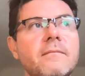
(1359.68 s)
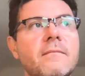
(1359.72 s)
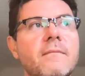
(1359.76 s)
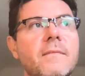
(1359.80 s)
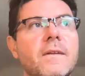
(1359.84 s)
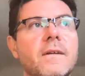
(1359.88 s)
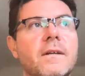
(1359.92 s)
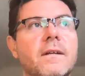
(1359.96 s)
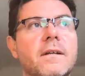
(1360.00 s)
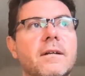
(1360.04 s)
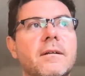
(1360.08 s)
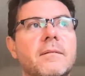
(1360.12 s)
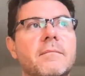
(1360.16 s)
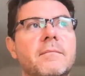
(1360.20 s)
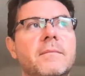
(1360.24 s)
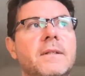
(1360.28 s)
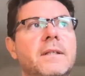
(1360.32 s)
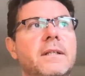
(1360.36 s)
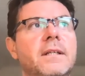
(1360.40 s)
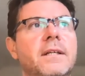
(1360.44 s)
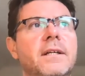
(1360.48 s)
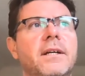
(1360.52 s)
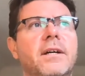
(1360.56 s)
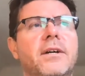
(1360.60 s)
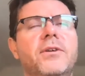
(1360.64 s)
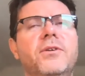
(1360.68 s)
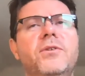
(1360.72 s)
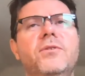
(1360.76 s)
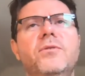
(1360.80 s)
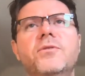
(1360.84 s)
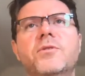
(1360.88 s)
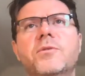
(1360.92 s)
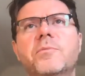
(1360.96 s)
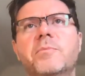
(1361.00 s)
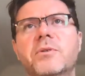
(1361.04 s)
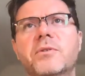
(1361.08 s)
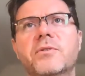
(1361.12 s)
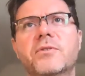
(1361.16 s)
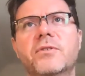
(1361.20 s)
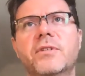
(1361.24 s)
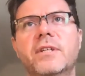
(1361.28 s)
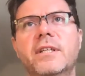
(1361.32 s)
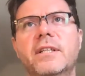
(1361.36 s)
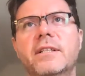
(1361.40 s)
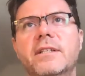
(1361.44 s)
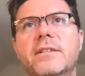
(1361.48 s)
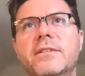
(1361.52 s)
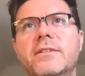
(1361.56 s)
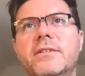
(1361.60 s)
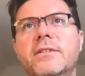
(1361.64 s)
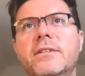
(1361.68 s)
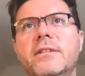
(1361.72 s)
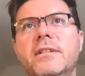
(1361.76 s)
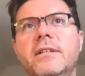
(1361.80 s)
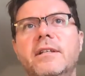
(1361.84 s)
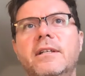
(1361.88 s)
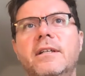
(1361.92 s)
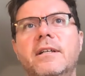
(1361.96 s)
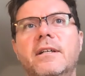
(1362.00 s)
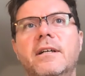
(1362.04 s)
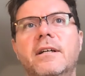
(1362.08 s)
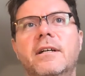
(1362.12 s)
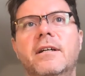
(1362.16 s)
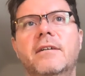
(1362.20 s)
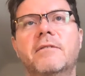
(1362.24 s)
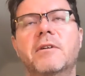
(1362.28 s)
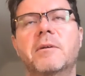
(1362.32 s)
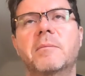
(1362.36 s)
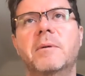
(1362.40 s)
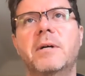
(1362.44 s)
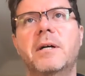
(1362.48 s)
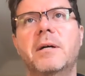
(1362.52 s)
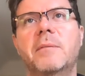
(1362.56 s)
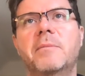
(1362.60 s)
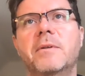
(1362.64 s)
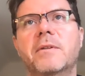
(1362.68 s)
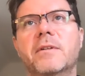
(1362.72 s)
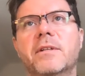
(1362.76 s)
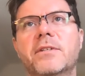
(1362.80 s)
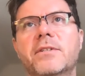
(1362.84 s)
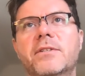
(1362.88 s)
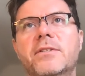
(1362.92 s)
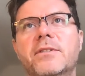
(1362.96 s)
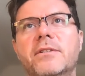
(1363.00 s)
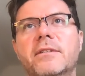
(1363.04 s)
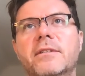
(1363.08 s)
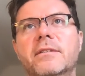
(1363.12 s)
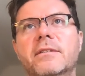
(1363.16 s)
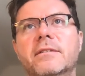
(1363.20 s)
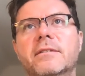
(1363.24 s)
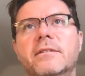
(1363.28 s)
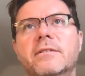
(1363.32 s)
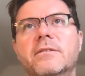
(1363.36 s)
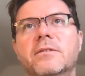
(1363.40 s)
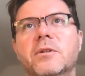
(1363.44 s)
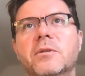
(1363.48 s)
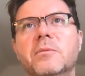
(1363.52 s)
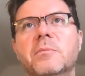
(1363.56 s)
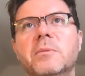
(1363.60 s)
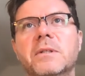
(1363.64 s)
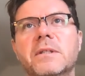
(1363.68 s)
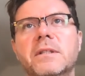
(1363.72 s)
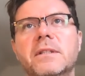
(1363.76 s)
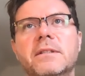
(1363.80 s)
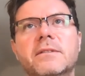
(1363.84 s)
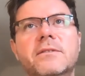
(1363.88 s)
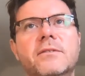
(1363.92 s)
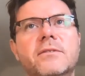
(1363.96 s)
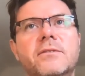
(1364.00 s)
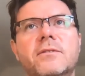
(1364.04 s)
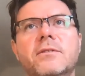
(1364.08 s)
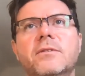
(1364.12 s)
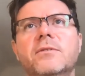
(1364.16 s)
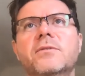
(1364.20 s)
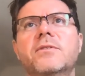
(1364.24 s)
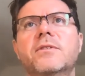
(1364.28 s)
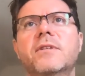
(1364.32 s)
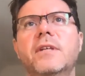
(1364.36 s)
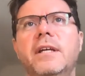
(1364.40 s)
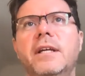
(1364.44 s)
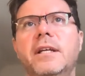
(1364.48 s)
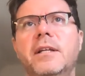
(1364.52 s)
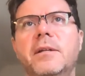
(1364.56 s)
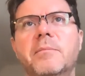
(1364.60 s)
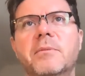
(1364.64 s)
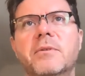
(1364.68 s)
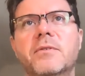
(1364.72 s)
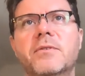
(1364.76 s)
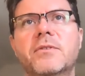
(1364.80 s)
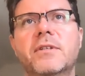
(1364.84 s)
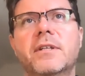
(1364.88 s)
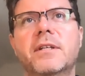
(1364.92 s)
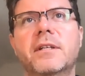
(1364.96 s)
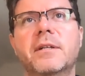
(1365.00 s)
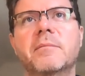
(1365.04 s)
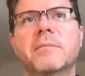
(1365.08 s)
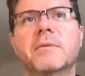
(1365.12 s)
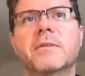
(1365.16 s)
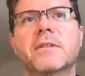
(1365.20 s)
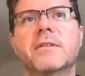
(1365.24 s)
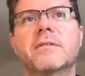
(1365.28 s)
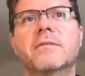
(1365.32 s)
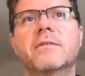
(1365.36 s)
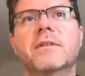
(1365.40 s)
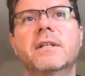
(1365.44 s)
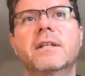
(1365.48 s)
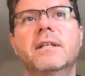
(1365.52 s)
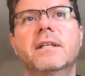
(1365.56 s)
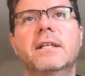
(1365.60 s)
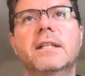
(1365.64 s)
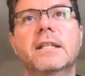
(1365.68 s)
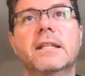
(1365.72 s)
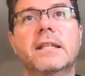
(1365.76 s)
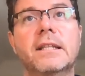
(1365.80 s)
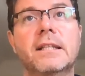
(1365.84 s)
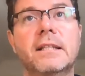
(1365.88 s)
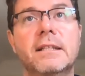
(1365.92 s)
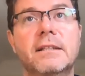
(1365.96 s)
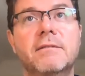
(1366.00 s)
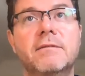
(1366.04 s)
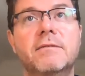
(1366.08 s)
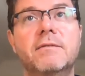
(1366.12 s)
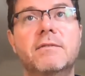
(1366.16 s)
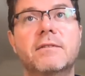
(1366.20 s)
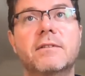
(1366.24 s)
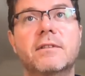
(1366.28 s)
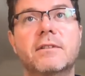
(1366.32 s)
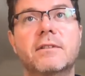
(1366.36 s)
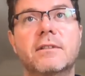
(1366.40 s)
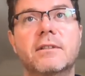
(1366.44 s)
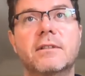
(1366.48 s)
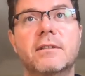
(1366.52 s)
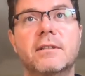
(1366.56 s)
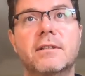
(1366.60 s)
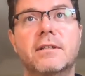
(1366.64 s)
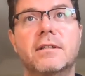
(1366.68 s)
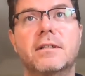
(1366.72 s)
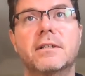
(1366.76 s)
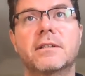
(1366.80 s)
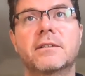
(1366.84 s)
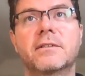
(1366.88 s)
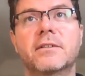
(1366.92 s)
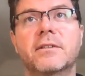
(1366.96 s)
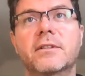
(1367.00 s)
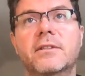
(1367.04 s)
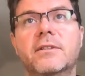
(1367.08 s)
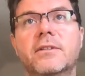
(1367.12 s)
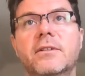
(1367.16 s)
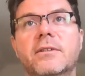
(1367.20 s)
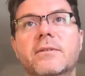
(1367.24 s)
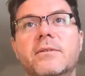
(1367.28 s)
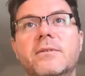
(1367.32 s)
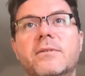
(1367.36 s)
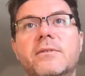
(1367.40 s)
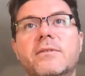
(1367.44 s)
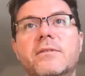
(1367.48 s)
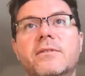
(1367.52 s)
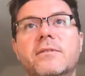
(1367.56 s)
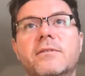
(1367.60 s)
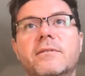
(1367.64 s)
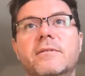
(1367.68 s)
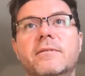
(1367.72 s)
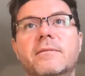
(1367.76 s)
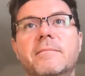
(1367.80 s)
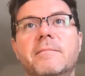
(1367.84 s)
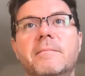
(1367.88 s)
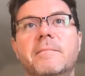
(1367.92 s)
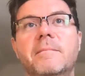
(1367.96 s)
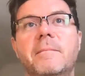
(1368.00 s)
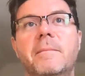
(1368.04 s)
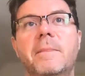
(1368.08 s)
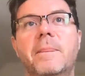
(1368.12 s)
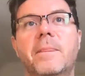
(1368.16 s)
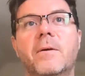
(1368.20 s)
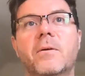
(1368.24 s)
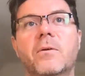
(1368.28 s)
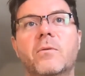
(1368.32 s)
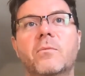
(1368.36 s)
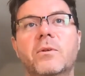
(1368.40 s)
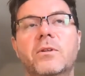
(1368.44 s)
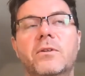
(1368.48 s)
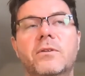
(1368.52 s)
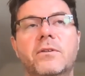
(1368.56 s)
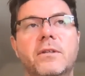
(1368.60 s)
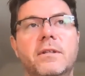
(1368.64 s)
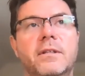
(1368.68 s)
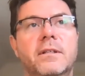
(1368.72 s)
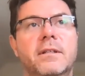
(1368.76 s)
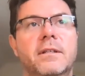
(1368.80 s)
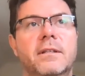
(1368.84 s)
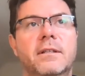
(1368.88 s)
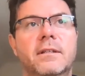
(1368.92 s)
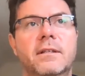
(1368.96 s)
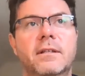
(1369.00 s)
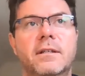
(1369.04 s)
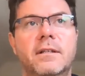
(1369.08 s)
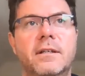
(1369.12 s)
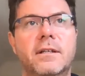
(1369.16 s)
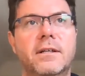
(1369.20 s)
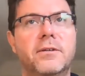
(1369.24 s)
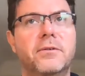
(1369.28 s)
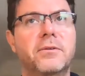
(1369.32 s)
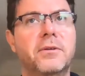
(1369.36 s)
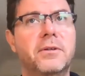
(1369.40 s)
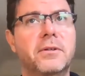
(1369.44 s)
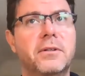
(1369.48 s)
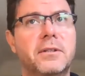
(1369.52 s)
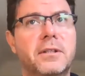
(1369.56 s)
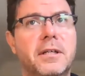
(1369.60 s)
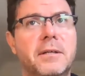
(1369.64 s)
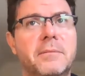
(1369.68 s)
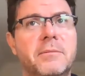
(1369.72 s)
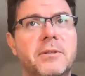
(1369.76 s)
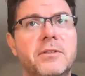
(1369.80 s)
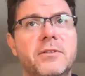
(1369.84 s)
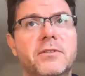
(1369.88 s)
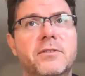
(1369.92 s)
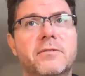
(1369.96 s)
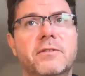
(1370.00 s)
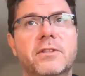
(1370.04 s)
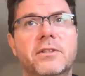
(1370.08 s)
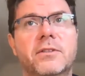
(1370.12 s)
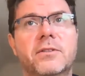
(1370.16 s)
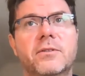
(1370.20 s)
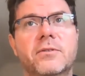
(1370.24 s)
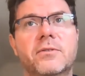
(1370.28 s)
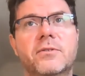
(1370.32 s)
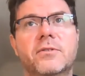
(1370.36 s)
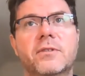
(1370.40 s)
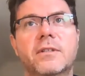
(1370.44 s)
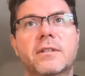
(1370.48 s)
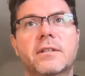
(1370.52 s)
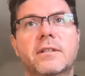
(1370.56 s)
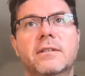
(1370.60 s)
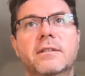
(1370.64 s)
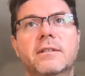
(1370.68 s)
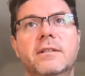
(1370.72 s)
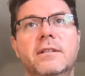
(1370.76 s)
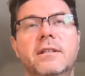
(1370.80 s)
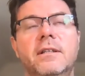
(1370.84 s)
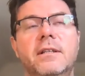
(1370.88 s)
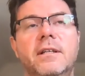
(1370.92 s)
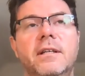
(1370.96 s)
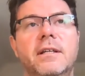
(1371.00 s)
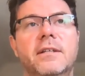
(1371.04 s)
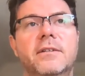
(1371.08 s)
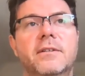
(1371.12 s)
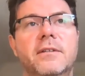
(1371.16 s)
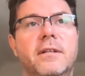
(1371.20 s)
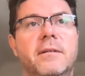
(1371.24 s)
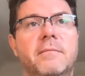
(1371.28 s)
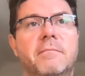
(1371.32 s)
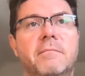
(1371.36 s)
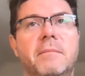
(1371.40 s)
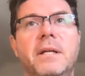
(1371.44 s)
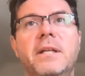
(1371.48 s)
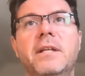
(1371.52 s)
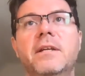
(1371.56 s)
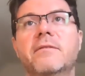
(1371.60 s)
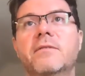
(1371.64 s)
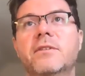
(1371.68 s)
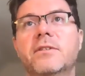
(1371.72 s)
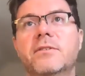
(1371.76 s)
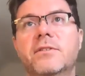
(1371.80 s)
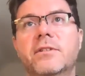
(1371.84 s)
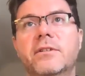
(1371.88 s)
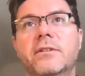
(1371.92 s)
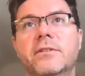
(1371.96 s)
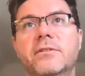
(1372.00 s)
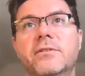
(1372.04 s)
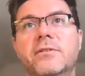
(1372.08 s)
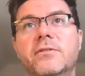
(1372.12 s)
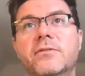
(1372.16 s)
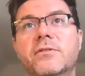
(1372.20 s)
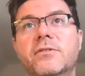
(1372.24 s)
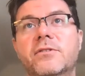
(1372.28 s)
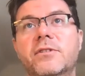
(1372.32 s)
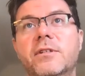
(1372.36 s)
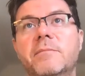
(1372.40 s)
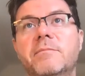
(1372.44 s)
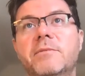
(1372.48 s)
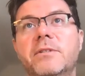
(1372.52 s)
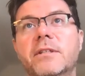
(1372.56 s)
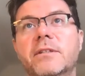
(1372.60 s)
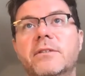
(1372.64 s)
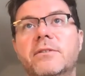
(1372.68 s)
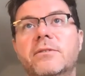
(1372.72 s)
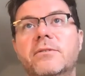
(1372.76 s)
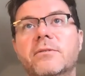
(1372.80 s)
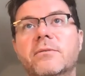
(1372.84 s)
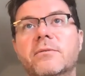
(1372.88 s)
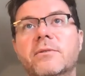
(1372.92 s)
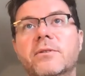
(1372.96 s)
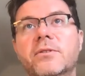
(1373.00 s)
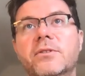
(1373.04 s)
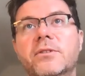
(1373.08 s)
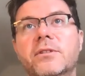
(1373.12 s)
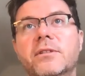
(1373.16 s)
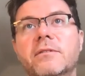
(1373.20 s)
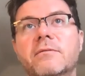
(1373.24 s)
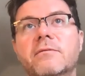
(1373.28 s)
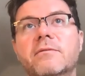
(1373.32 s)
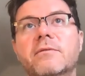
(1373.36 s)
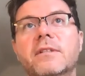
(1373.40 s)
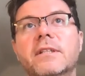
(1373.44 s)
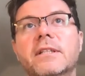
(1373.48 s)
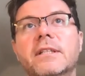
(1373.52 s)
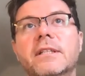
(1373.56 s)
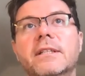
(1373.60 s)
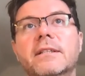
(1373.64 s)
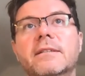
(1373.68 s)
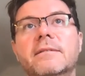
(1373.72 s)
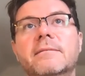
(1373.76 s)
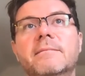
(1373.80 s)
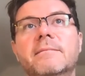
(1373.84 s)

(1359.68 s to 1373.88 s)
A huge percentage of our population globally, it's close to 80%, I believe, live along the coast or within 100 kilometers of a coastline. And many of these areas are subject to erosion and flooding.